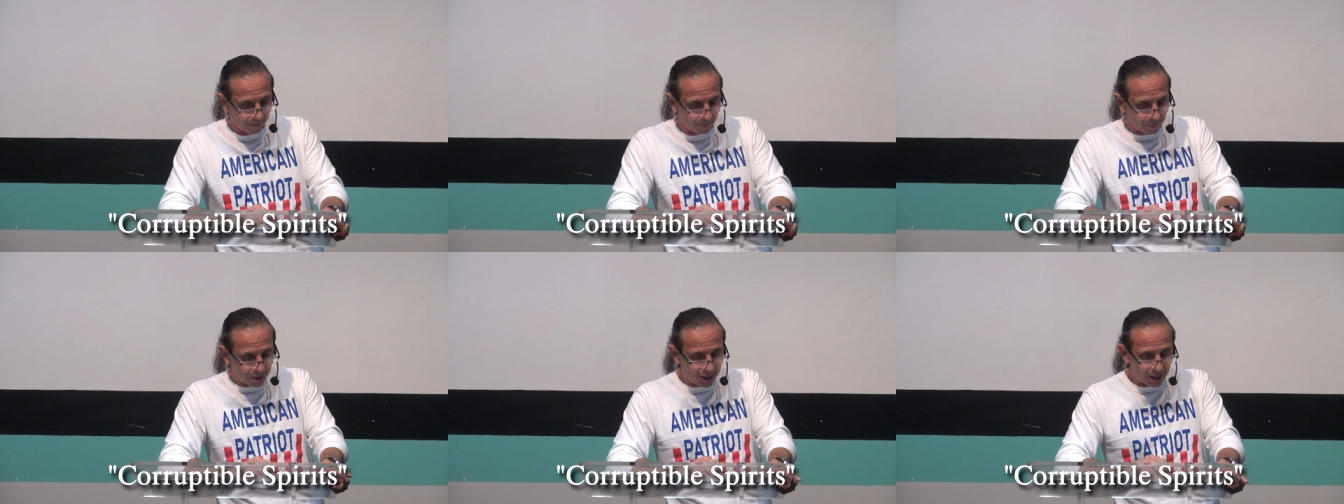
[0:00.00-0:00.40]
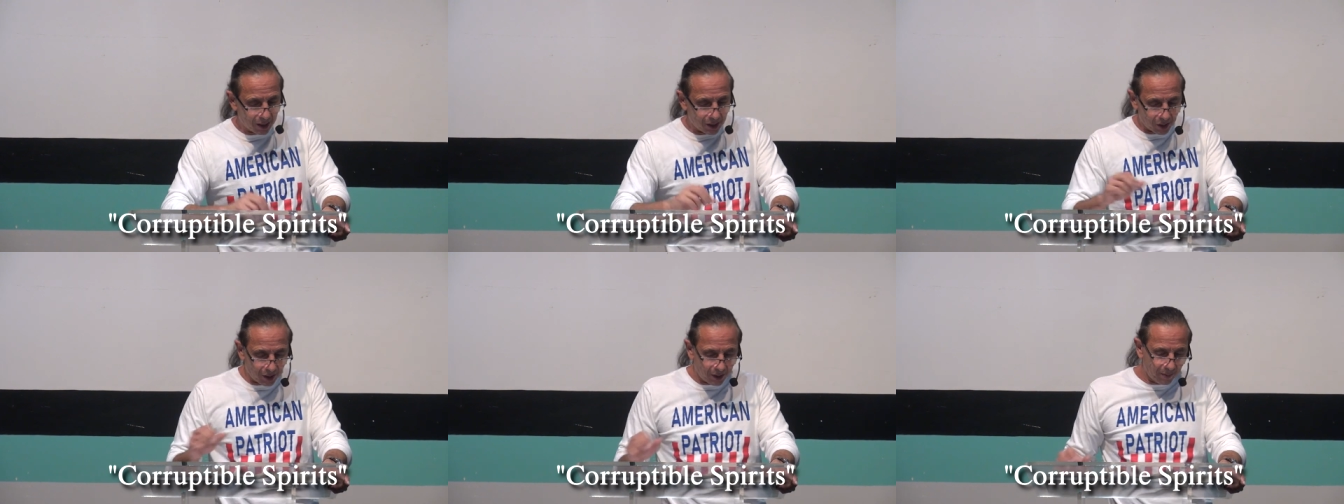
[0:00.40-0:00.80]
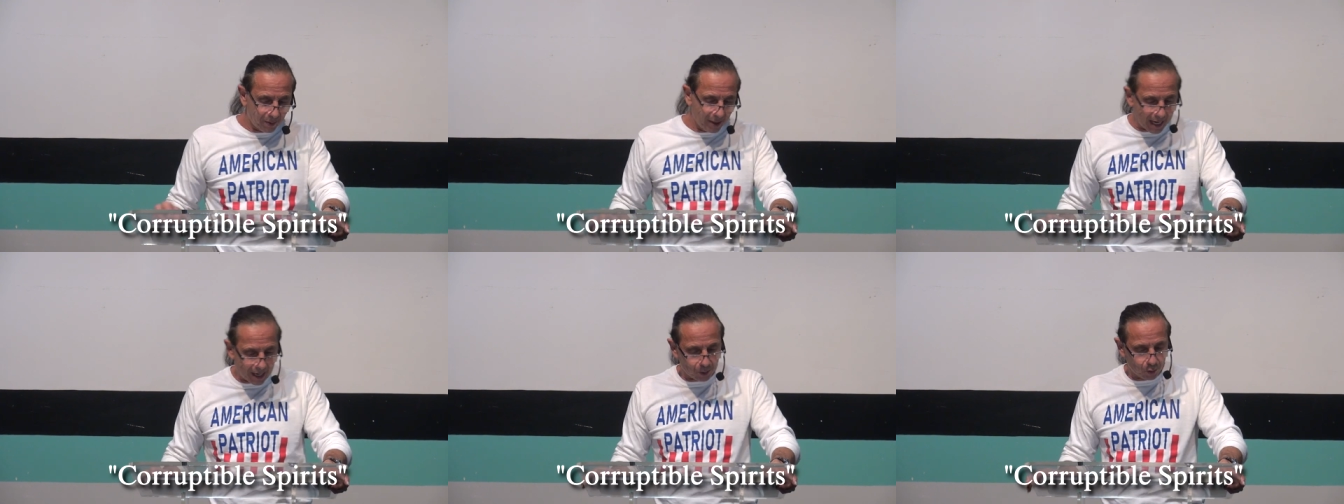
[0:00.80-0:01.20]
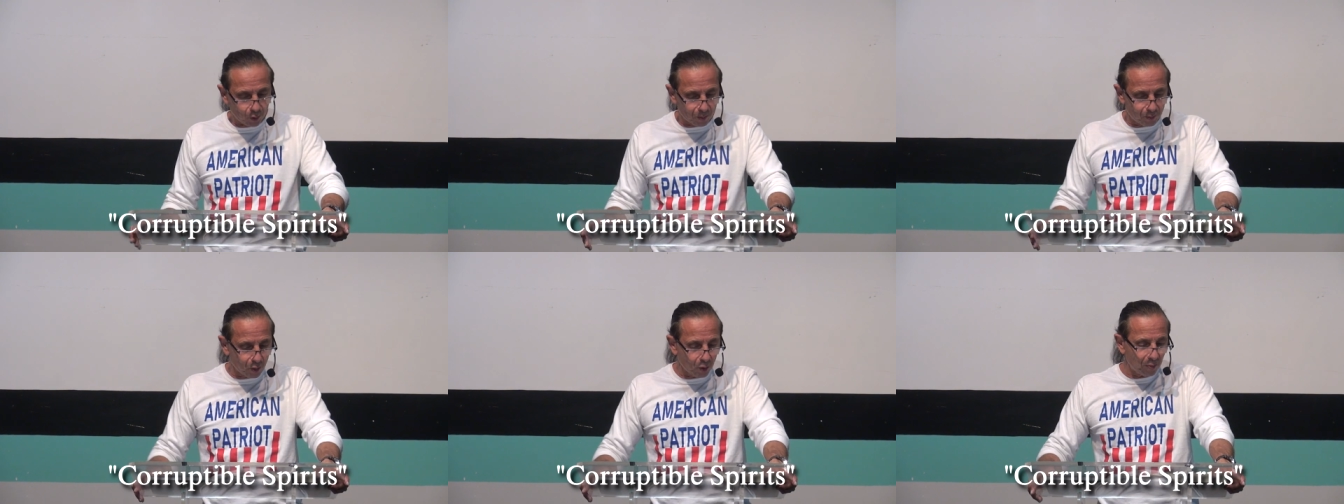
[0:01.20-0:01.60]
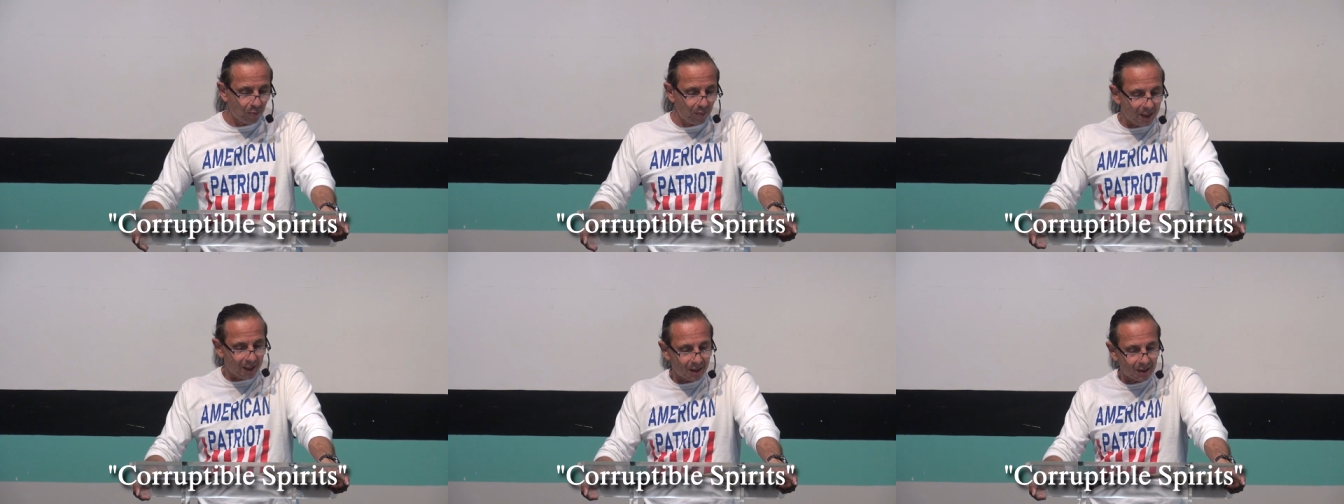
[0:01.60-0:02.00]
But these, like natural brute
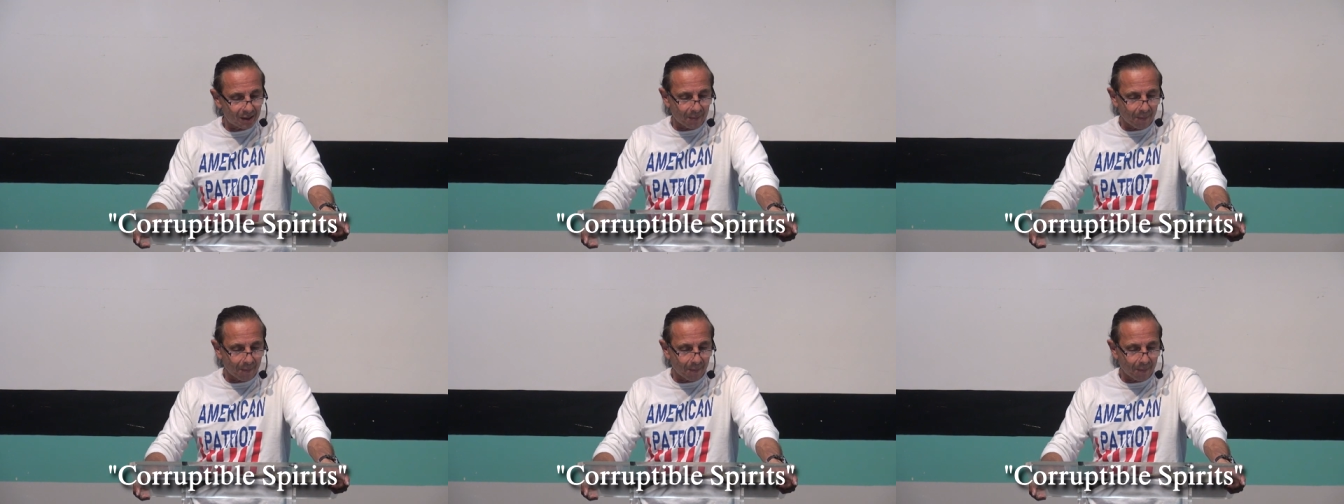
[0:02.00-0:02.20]
beasts,